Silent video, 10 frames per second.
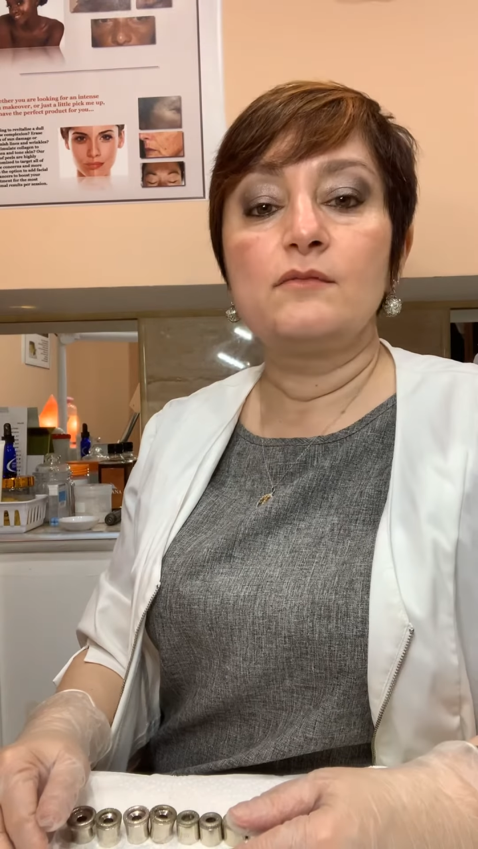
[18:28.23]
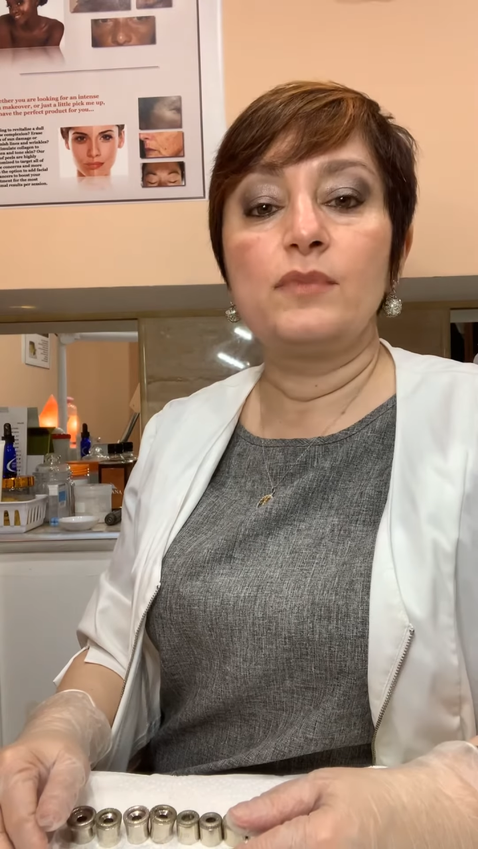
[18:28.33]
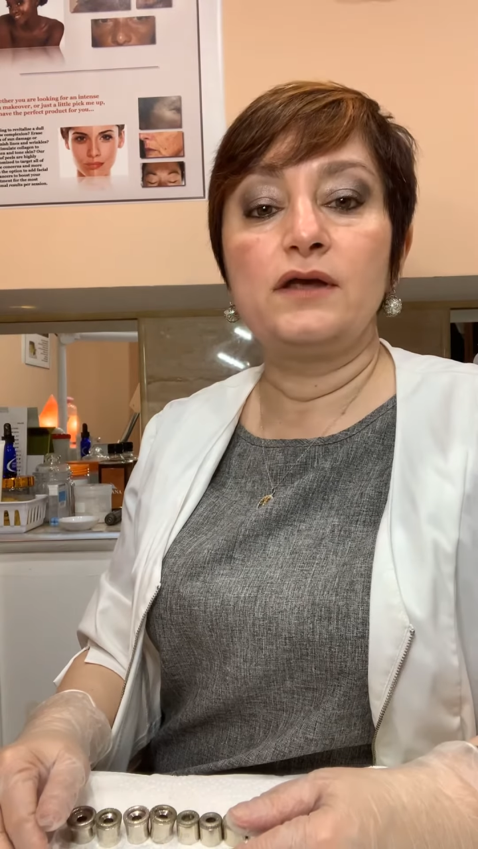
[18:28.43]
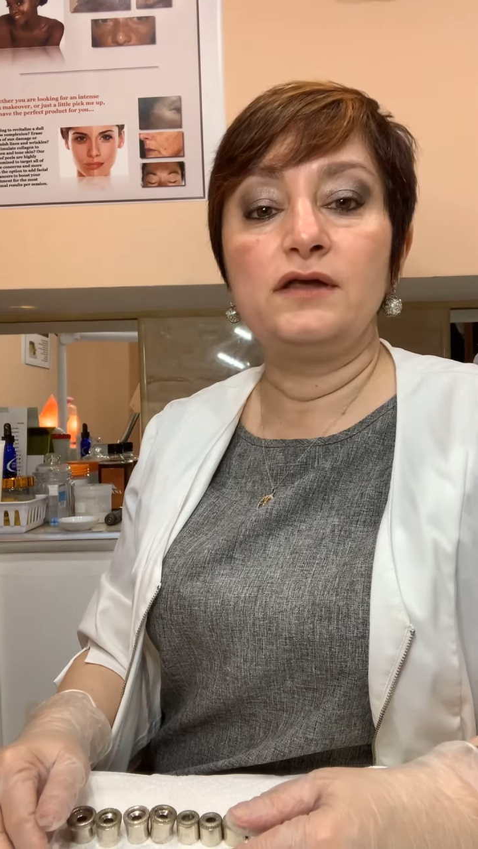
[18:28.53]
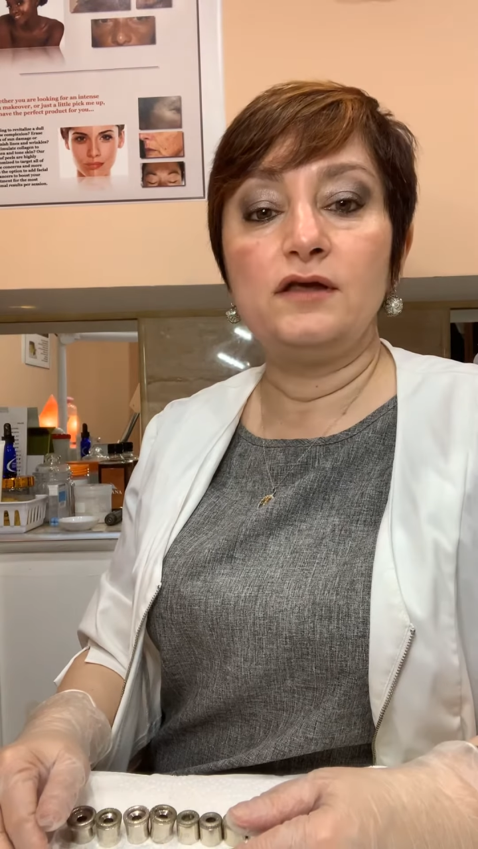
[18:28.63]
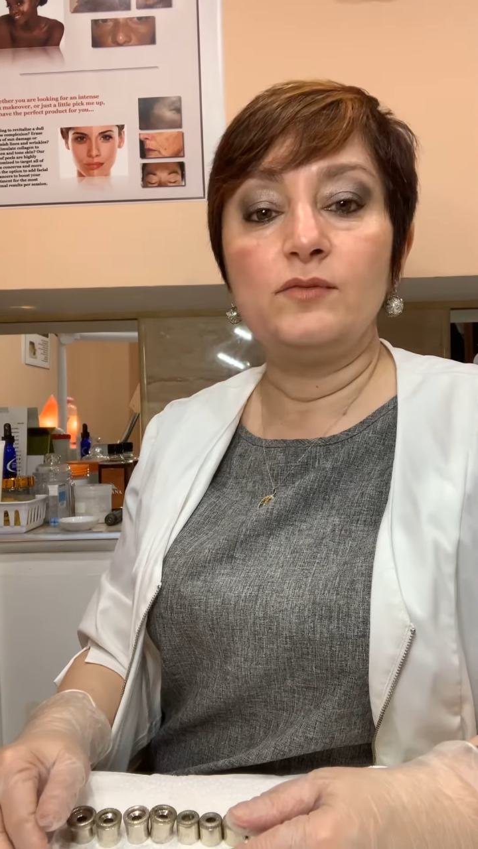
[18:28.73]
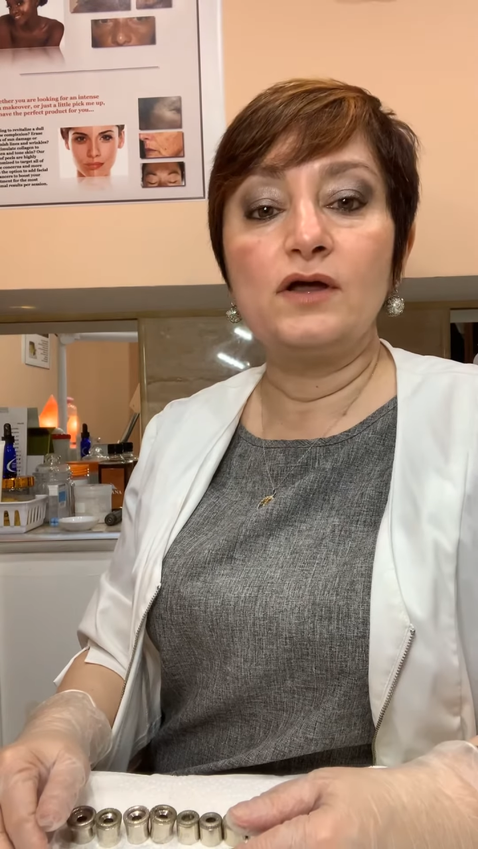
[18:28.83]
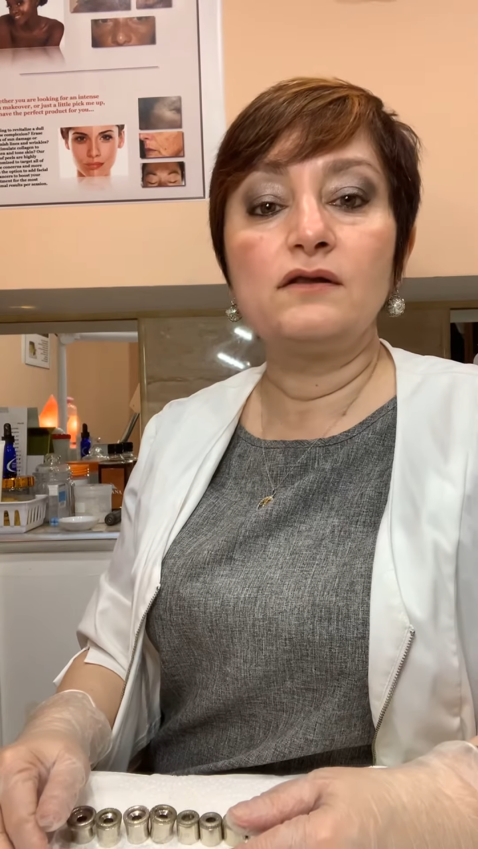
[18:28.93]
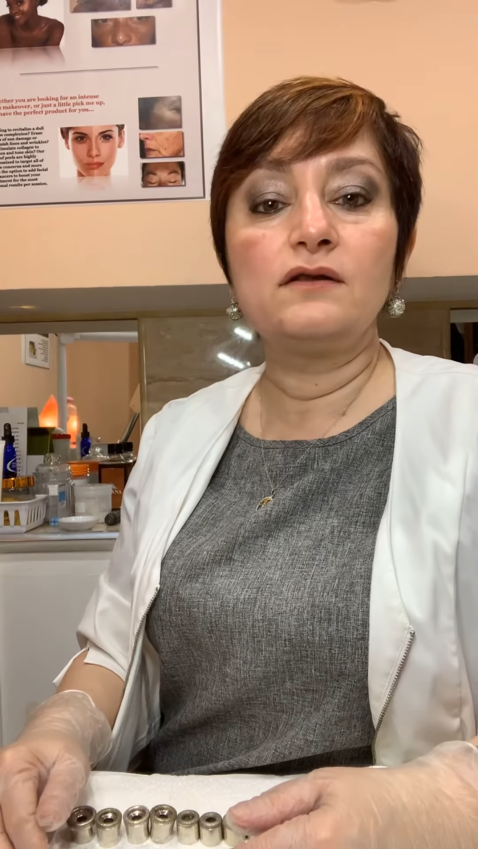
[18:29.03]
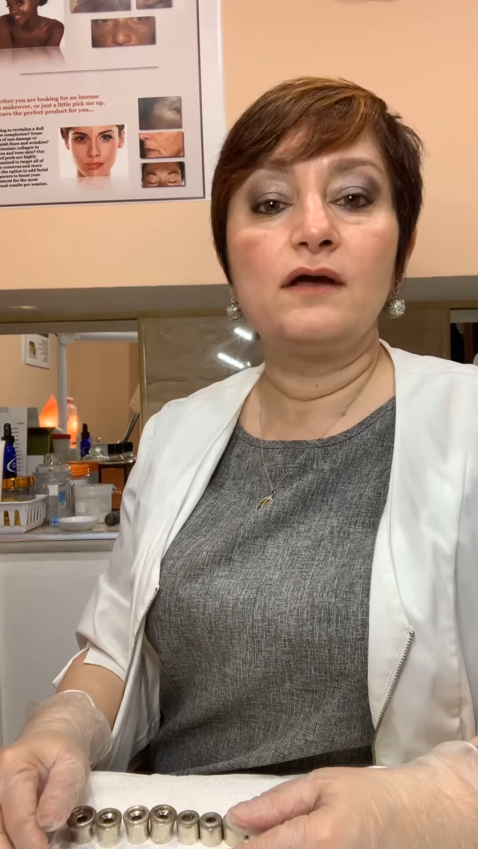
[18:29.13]
by
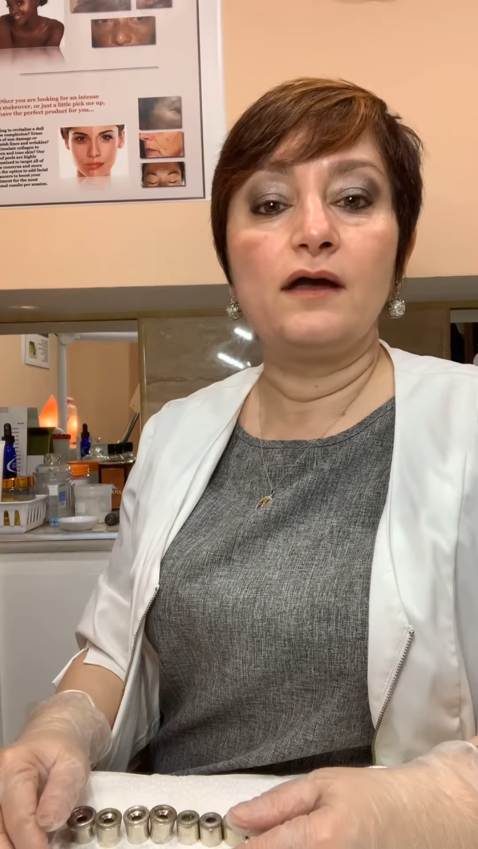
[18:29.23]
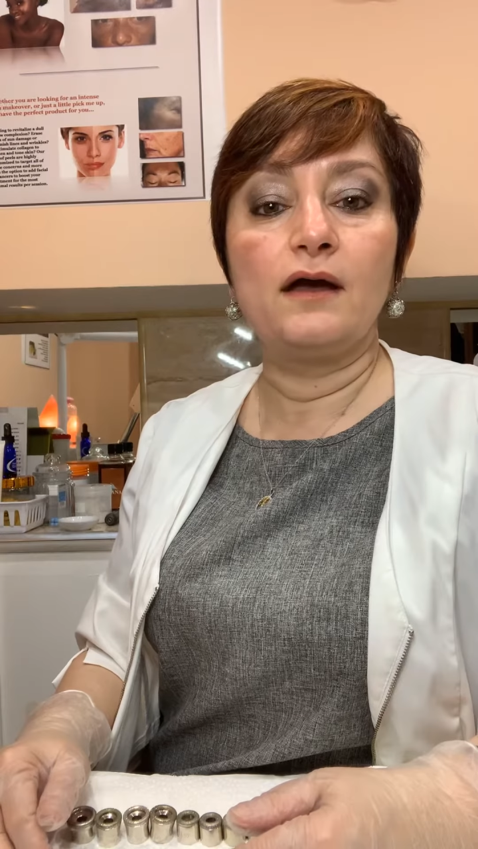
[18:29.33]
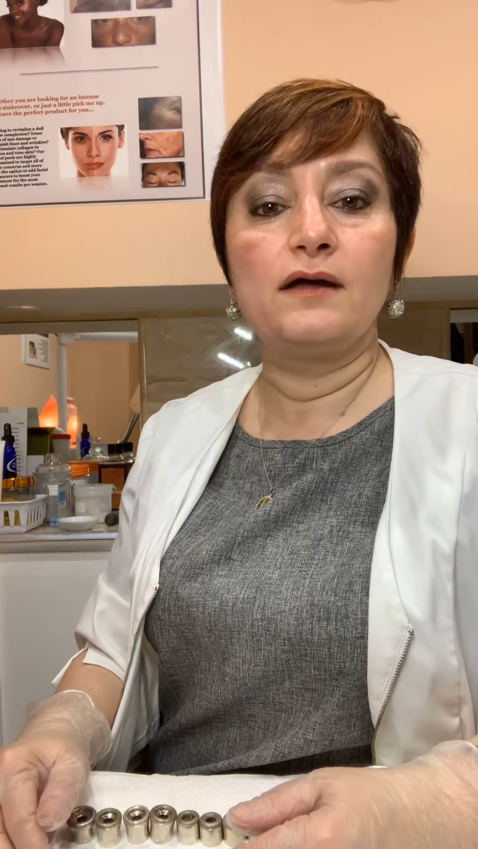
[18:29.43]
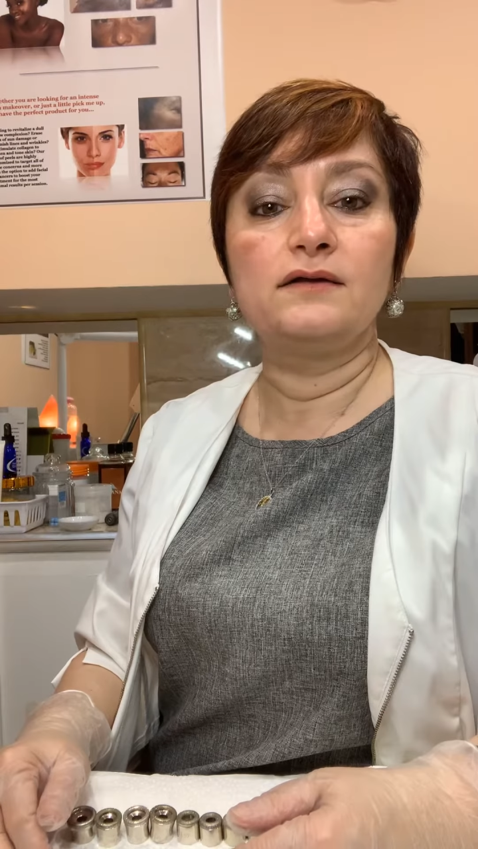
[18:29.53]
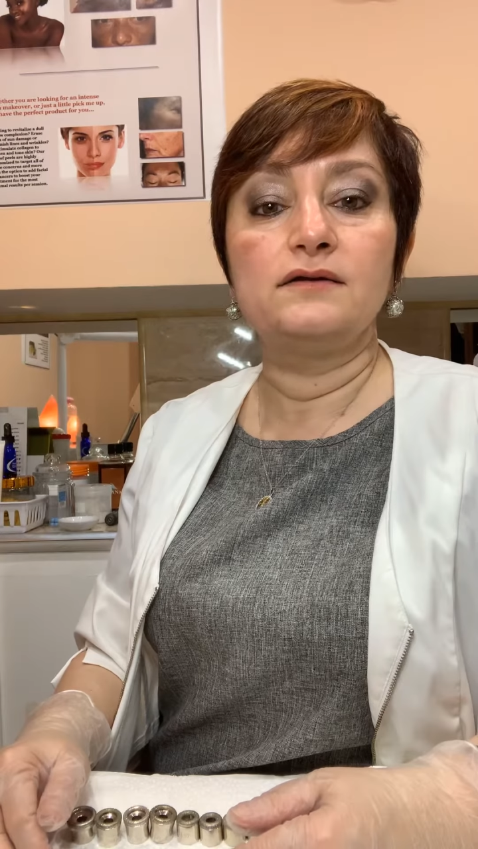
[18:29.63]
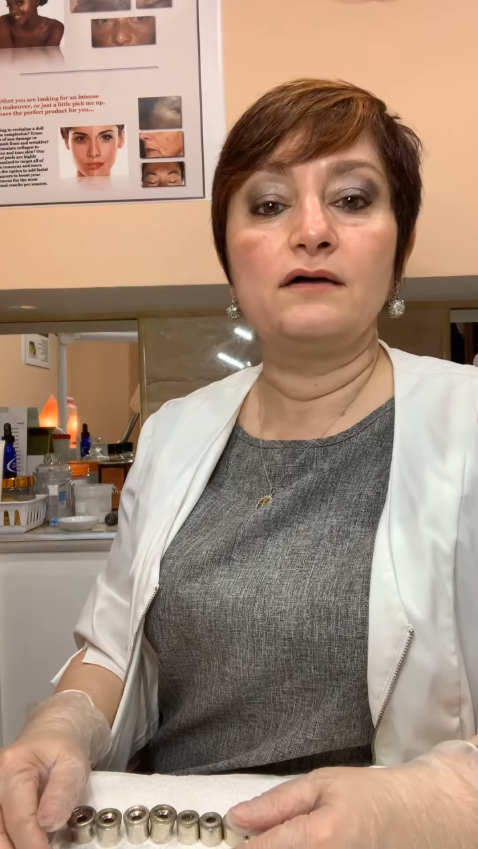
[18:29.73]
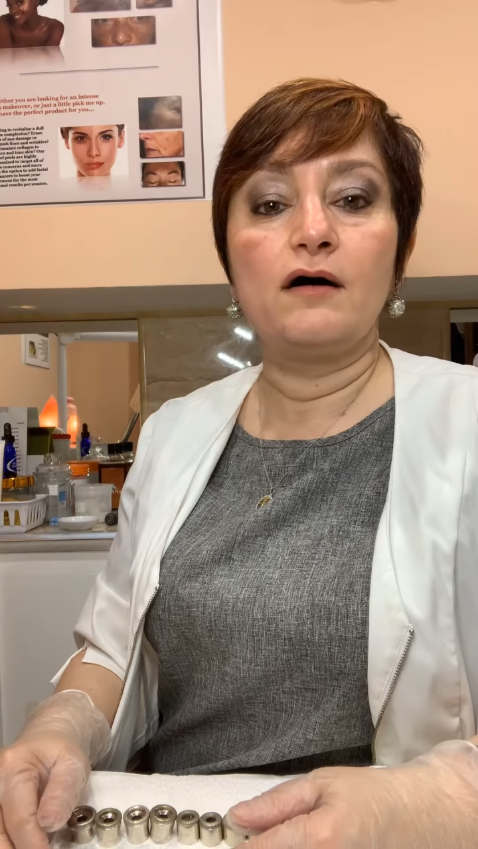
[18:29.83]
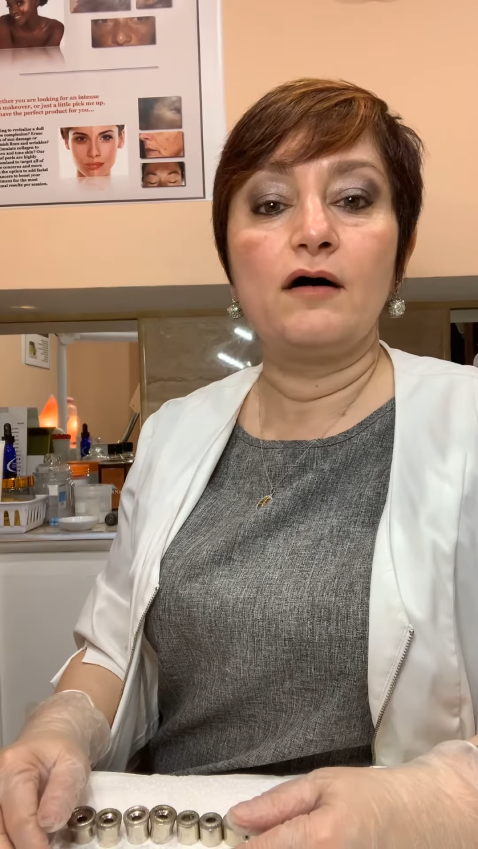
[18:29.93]
email, and